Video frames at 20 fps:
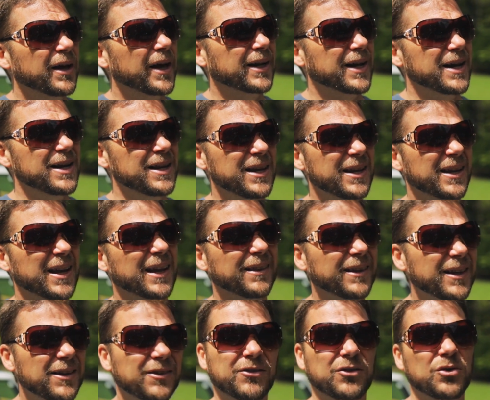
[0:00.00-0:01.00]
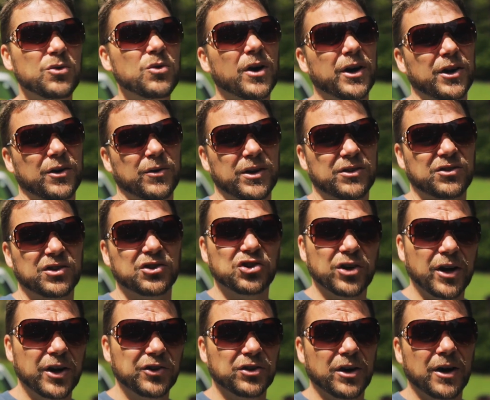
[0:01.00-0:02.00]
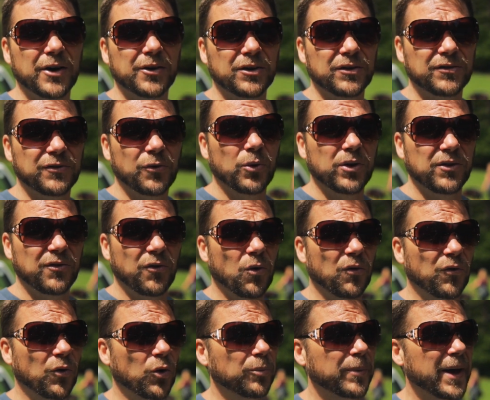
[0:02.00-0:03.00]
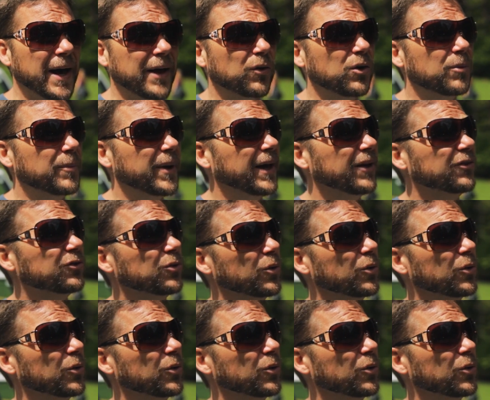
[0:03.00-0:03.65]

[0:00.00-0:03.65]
And I need at least 200 to charge a 144 volt battery bank.